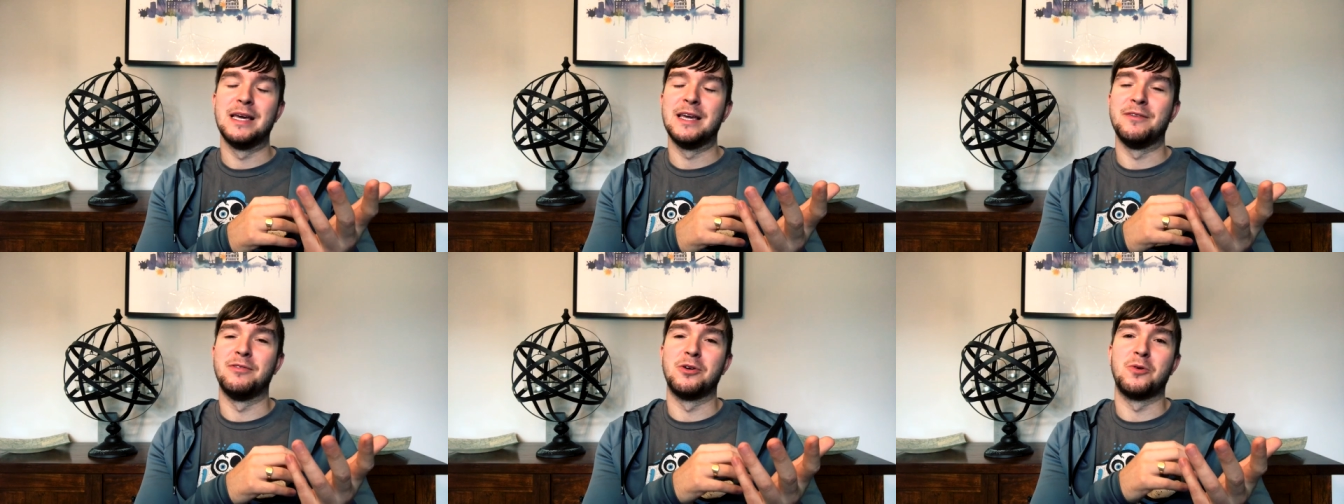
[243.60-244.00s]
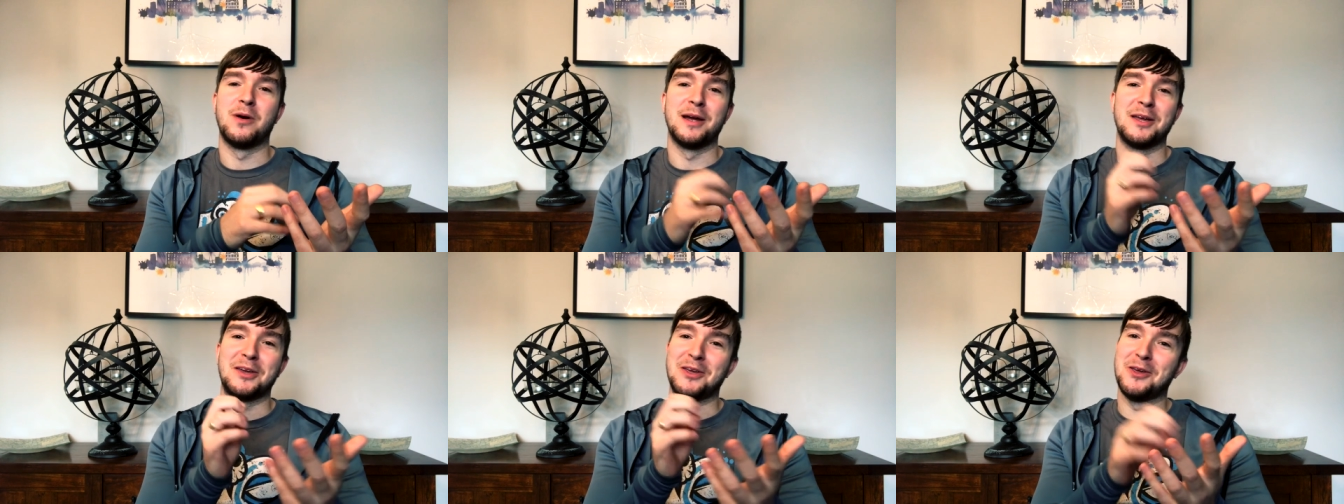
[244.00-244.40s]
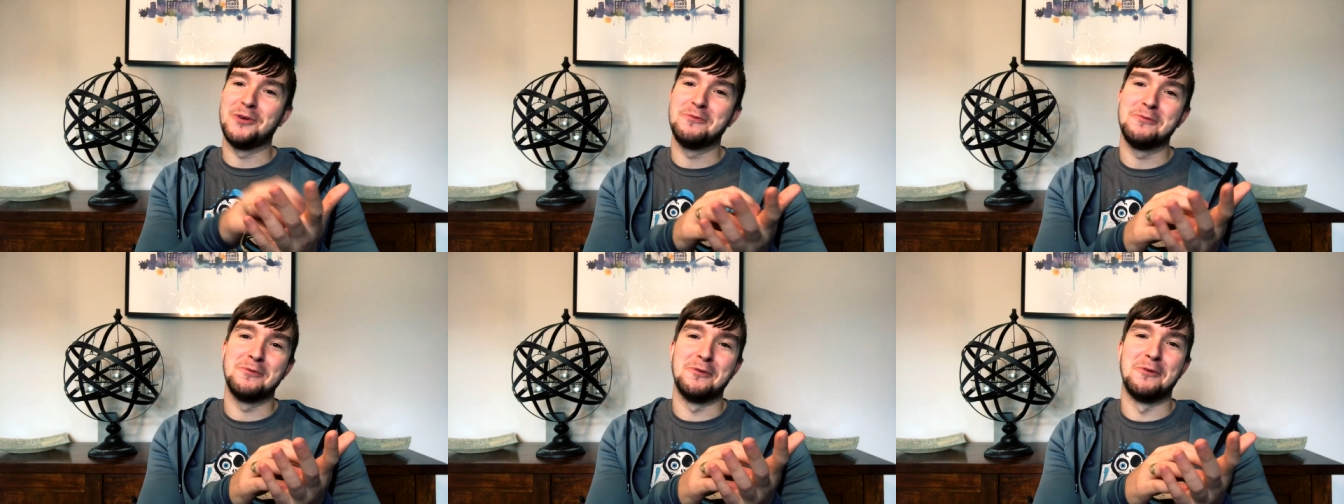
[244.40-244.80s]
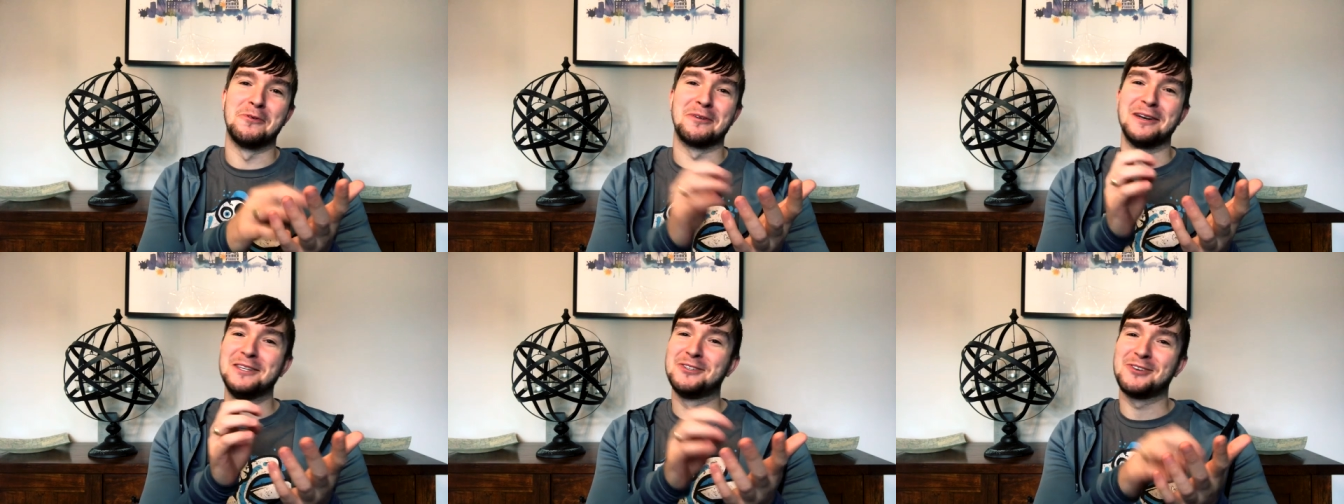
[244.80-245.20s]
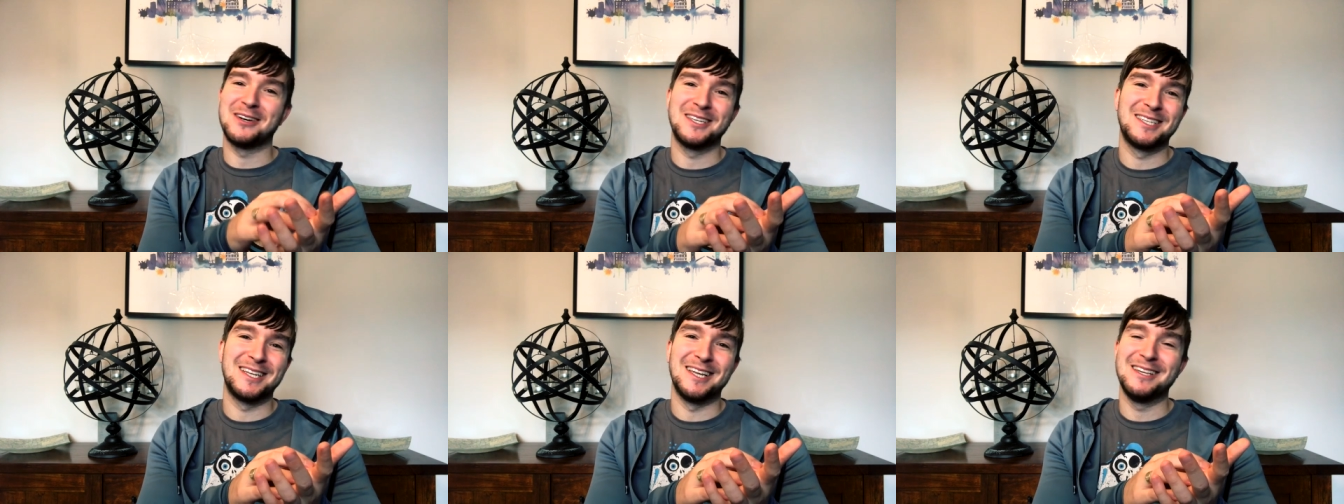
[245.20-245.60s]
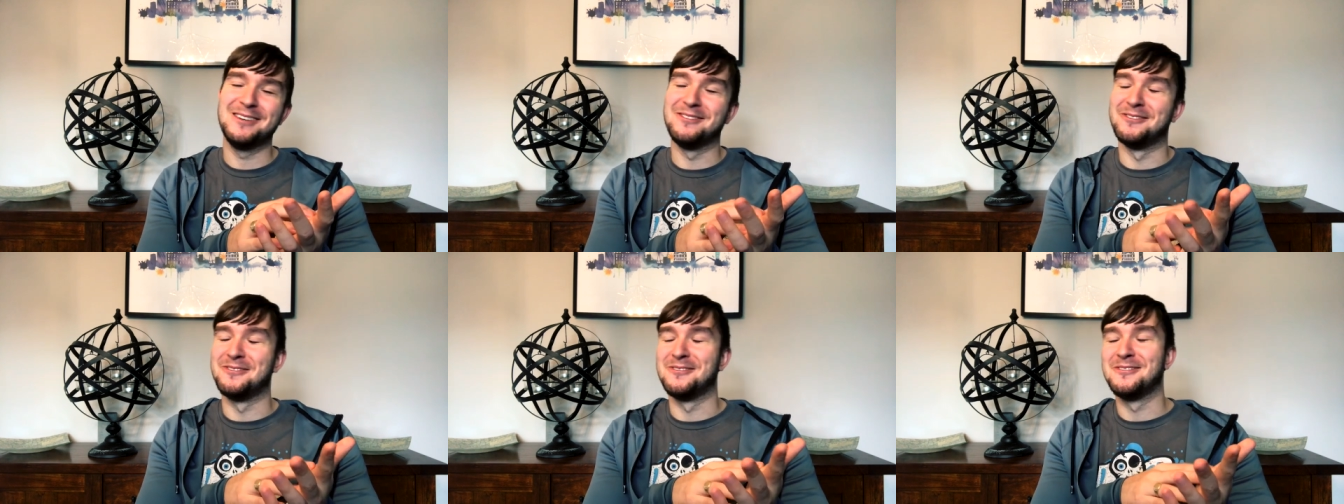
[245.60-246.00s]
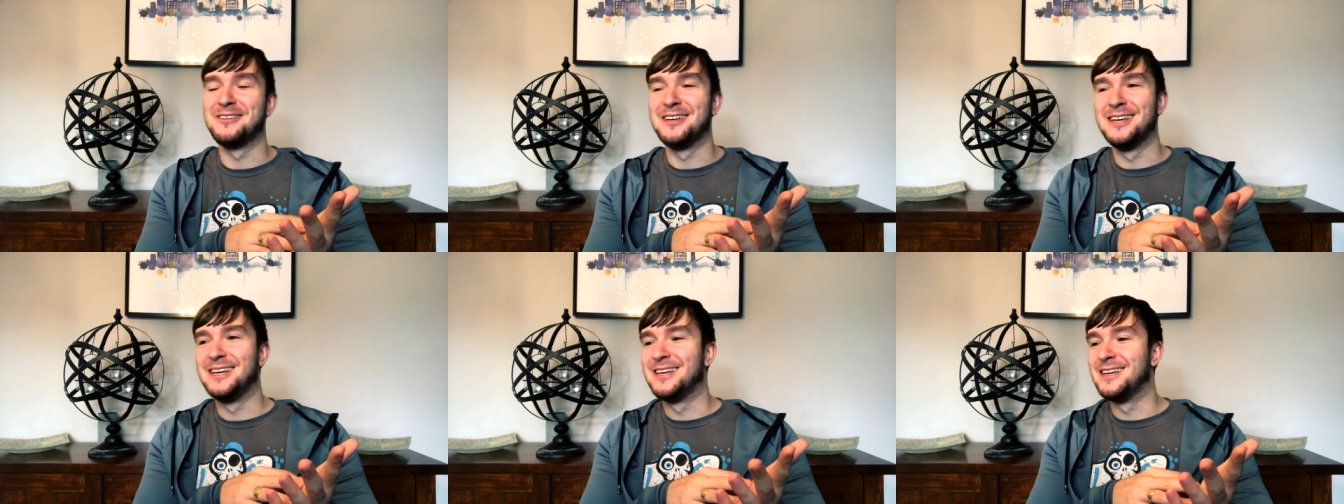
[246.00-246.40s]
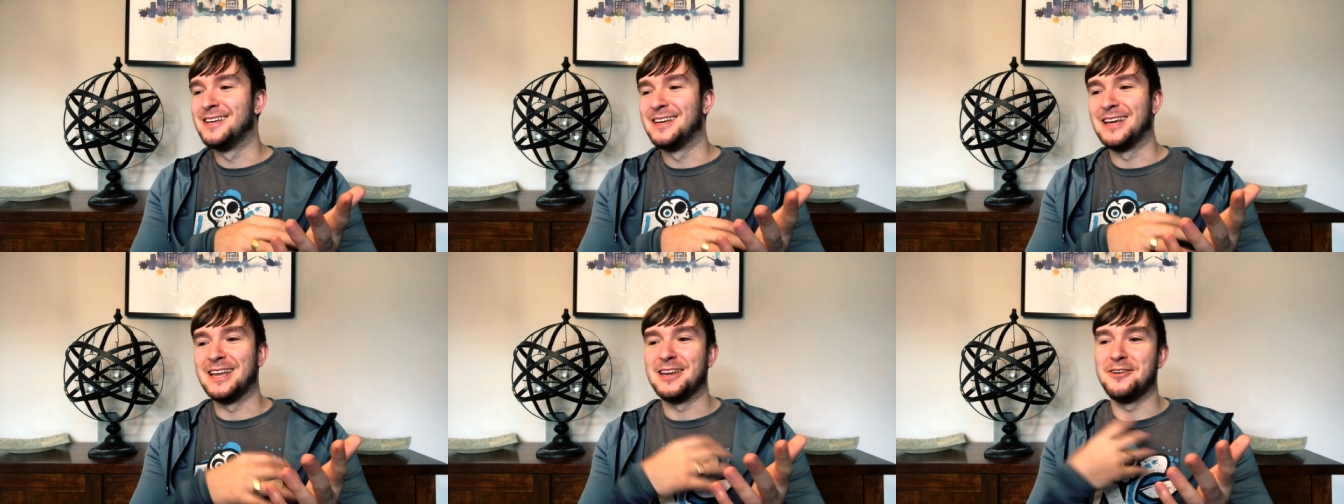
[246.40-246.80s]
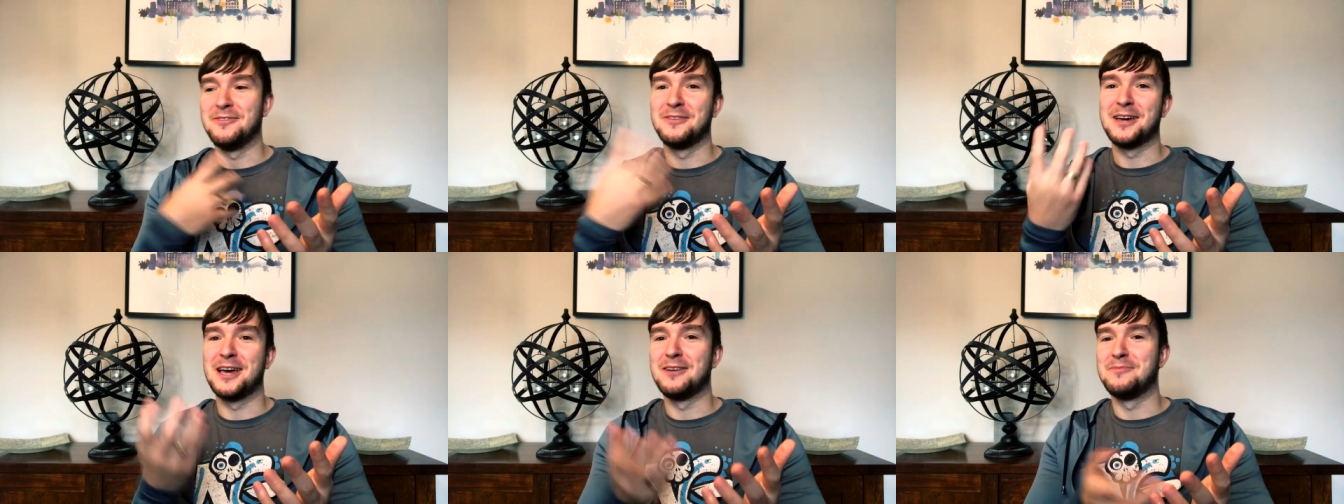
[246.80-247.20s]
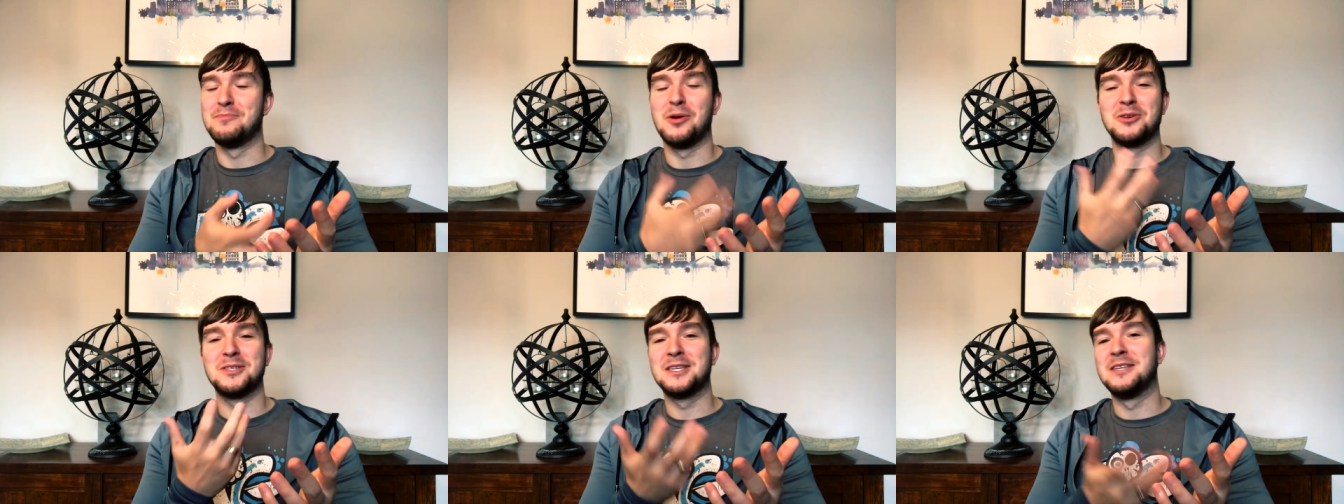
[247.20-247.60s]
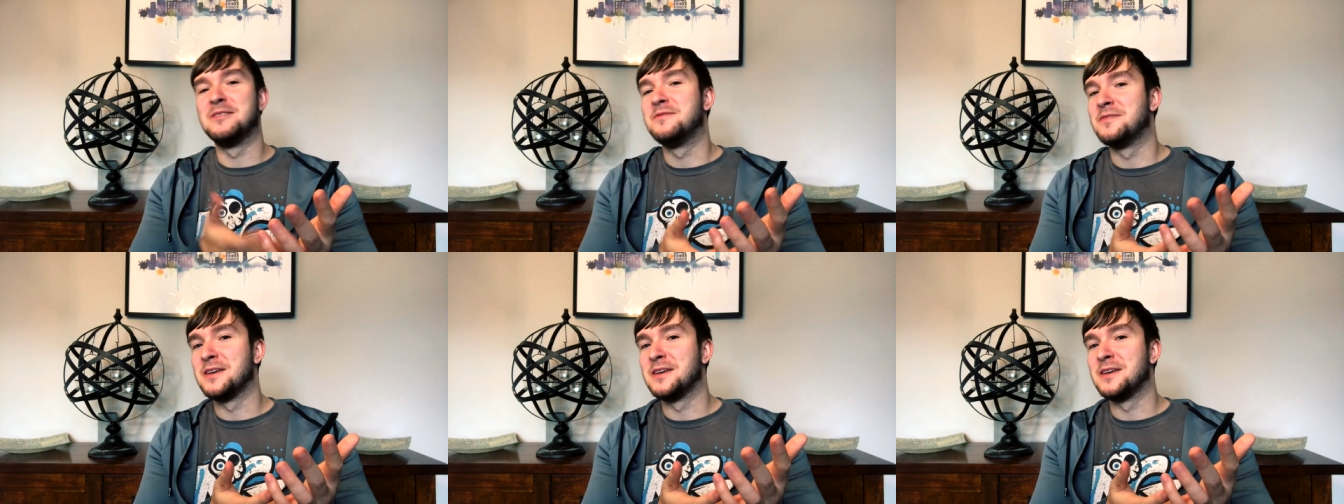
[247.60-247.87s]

either quite cute or interesting or any other kind of positive